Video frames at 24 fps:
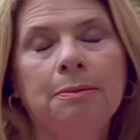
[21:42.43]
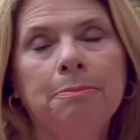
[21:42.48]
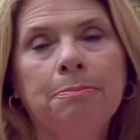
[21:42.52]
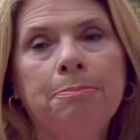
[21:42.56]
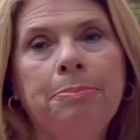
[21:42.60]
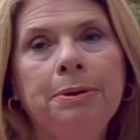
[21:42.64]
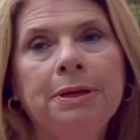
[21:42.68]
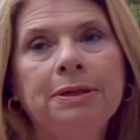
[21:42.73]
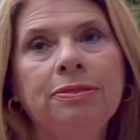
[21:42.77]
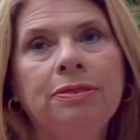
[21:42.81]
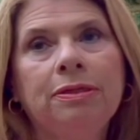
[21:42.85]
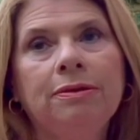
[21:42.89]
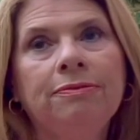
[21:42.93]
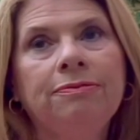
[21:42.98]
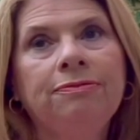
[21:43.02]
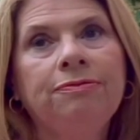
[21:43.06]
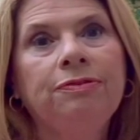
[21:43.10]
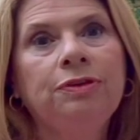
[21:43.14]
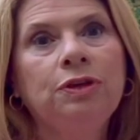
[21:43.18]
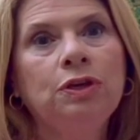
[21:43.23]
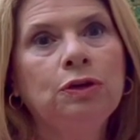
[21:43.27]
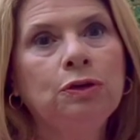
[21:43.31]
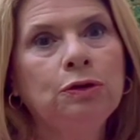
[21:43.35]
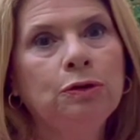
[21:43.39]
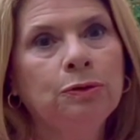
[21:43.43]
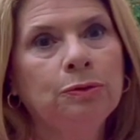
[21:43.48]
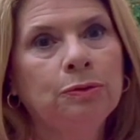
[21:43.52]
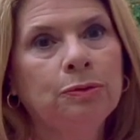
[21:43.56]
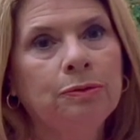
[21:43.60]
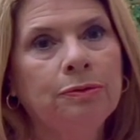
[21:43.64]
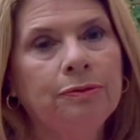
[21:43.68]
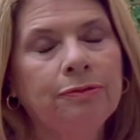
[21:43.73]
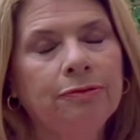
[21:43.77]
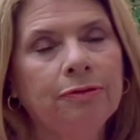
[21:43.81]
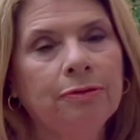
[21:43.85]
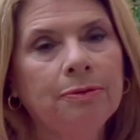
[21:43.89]
But the
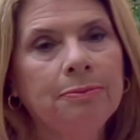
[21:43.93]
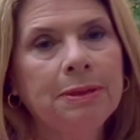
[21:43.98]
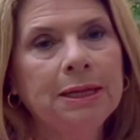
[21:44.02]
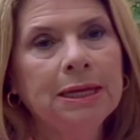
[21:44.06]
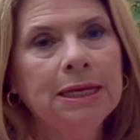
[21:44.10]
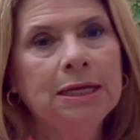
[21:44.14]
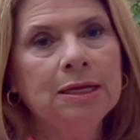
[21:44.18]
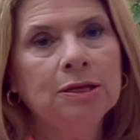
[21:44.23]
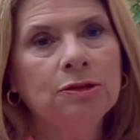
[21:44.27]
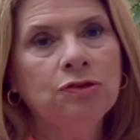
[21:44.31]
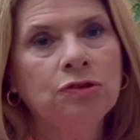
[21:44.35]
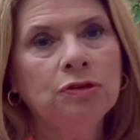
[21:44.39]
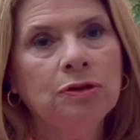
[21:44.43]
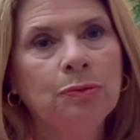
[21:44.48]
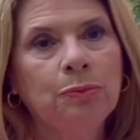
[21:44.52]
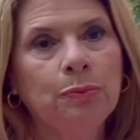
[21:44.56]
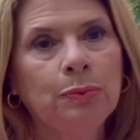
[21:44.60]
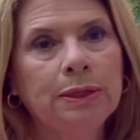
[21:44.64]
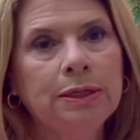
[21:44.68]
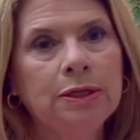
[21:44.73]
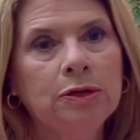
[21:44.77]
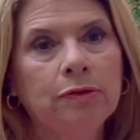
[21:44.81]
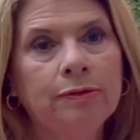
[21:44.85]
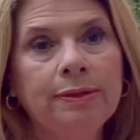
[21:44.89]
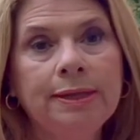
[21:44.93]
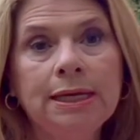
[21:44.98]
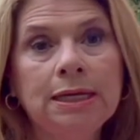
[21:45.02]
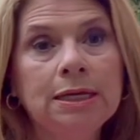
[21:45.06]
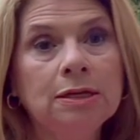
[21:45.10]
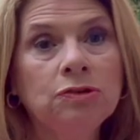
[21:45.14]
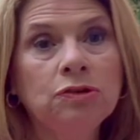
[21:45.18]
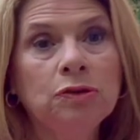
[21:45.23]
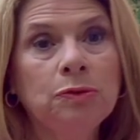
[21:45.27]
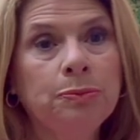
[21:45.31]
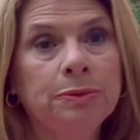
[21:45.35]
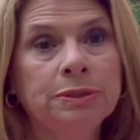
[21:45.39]
view from the kitchen window, and the
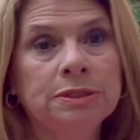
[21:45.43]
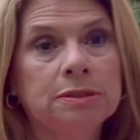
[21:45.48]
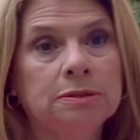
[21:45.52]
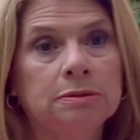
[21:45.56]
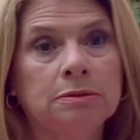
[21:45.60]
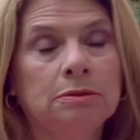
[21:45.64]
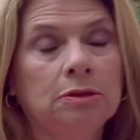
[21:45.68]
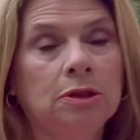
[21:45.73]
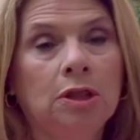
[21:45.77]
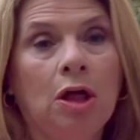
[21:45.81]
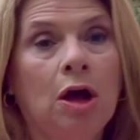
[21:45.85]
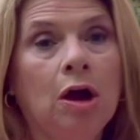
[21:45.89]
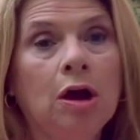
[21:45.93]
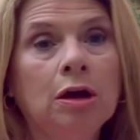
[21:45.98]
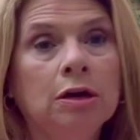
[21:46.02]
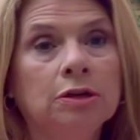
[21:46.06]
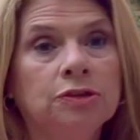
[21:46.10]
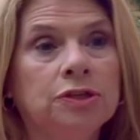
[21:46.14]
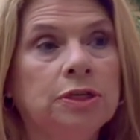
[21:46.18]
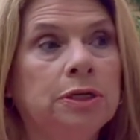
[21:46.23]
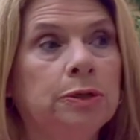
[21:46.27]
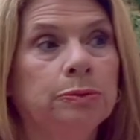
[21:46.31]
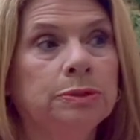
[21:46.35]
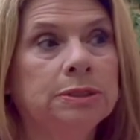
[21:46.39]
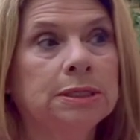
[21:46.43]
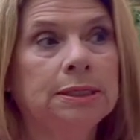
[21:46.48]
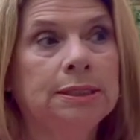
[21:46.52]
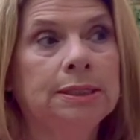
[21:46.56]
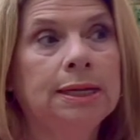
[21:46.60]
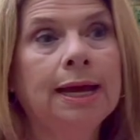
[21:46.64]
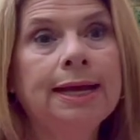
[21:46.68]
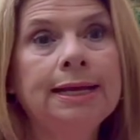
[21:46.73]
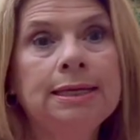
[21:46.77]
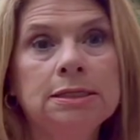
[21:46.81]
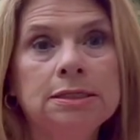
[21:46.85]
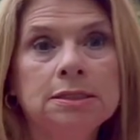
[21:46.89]
kitchen was large, and it was a
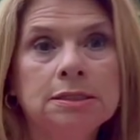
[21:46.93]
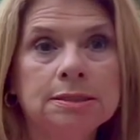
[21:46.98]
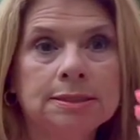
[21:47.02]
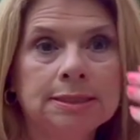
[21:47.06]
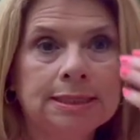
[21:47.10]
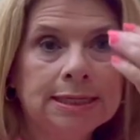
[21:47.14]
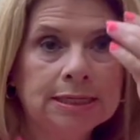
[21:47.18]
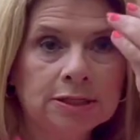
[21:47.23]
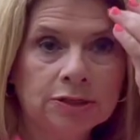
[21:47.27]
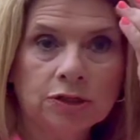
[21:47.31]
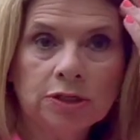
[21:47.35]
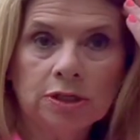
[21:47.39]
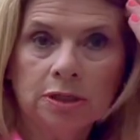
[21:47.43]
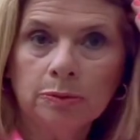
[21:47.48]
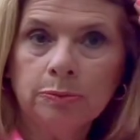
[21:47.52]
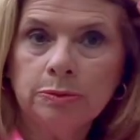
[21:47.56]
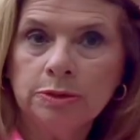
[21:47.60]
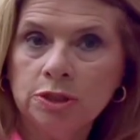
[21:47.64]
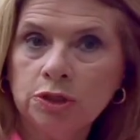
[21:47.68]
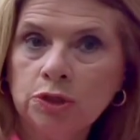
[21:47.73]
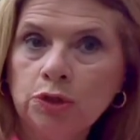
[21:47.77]
nice kitchen. It was